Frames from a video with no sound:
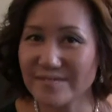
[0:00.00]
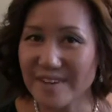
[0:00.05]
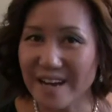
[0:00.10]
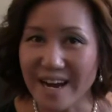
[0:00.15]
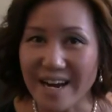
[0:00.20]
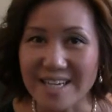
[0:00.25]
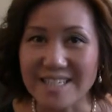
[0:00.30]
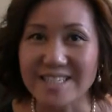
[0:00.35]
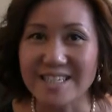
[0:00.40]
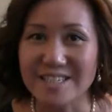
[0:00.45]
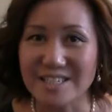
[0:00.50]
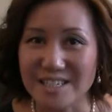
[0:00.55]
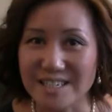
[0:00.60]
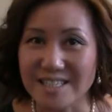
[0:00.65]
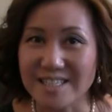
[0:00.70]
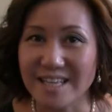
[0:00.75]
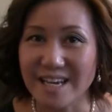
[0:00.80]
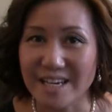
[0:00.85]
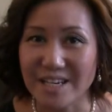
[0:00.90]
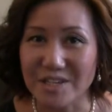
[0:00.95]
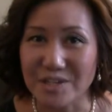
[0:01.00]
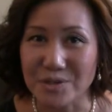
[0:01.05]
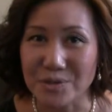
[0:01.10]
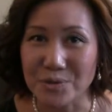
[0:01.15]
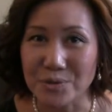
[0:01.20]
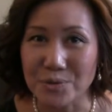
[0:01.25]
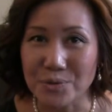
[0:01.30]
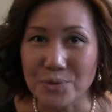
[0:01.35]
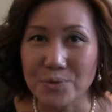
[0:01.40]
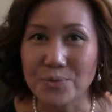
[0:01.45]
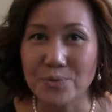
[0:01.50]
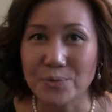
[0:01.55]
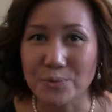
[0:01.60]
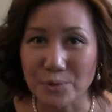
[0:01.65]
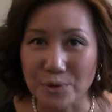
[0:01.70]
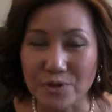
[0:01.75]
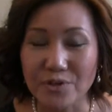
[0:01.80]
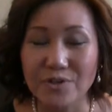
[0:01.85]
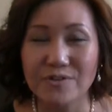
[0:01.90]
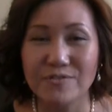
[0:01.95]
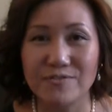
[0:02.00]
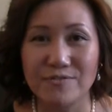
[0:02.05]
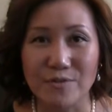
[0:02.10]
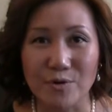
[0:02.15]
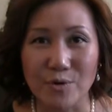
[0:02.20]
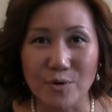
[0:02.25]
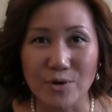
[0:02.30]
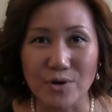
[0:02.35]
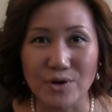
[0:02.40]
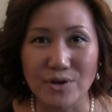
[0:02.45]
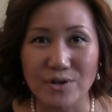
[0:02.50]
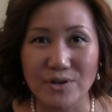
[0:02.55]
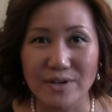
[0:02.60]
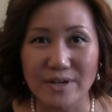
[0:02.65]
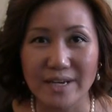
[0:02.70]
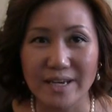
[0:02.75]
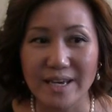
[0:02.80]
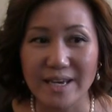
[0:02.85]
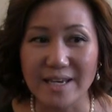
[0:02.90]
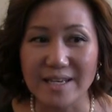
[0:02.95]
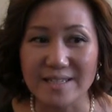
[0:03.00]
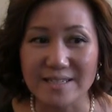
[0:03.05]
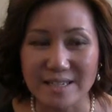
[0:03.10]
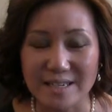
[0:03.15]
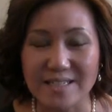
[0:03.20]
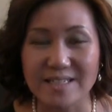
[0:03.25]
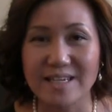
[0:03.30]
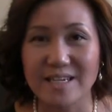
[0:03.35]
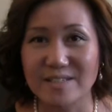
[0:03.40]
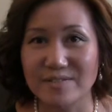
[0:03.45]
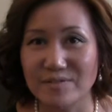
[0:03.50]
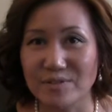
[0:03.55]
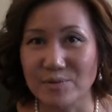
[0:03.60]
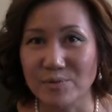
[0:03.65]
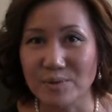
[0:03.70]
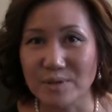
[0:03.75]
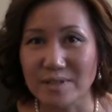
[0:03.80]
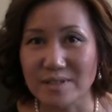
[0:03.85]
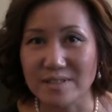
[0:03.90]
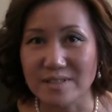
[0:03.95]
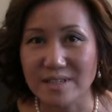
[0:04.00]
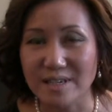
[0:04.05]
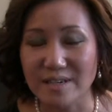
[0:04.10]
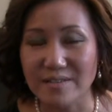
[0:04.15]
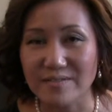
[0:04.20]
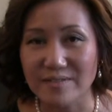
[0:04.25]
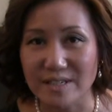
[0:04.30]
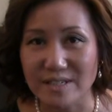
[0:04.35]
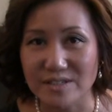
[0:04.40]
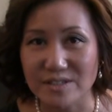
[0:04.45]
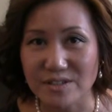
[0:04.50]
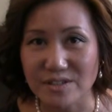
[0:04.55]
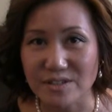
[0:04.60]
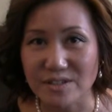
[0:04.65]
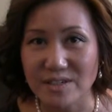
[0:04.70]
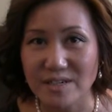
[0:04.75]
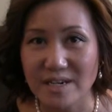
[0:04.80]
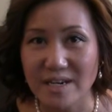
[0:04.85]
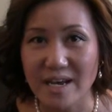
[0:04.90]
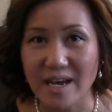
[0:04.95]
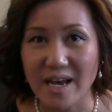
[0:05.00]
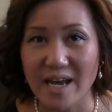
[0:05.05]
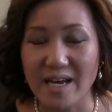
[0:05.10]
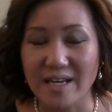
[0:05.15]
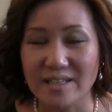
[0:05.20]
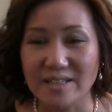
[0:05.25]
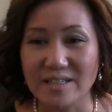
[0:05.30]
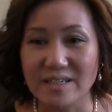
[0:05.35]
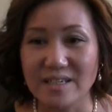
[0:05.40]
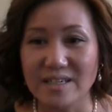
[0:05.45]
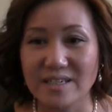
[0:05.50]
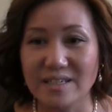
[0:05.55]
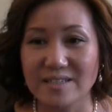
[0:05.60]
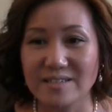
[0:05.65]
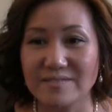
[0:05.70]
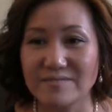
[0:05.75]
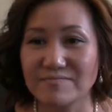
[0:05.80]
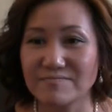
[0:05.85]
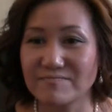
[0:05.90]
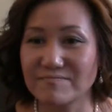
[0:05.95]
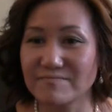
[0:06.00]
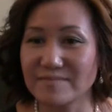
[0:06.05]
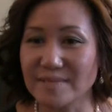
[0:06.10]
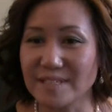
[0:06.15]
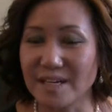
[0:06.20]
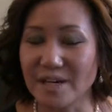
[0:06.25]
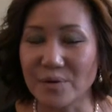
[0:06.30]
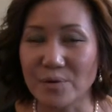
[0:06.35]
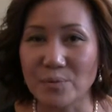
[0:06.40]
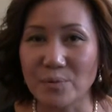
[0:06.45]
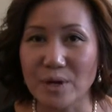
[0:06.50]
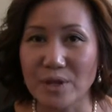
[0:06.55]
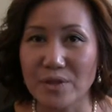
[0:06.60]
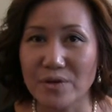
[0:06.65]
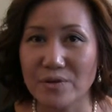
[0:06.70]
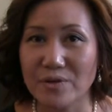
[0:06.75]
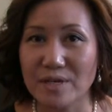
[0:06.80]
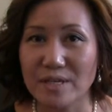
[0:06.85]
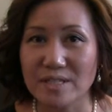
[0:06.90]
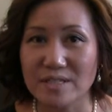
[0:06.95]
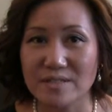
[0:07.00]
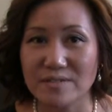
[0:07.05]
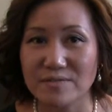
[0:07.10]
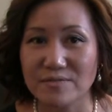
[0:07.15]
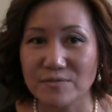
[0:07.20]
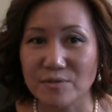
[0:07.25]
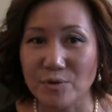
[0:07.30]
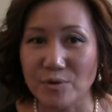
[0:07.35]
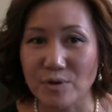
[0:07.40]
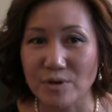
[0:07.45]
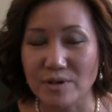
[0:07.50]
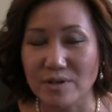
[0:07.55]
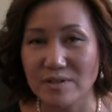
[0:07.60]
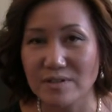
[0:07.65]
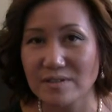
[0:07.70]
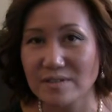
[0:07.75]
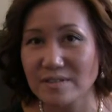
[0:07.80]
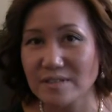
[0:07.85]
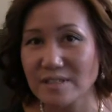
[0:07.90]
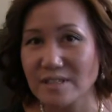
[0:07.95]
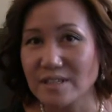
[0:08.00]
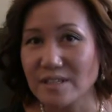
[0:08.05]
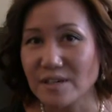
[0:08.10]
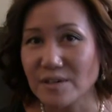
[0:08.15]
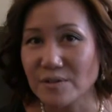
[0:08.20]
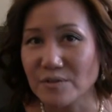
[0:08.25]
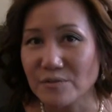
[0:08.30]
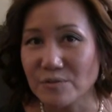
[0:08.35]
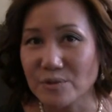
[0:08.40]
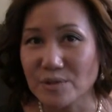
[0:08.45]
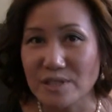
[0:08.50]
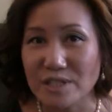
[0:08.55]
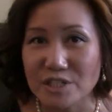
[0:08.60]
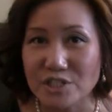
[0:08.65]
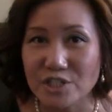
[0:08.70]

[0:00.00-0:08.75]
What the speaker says: I suggest that you work for a successful real estate investor. And, you know, whether it's for, you know, really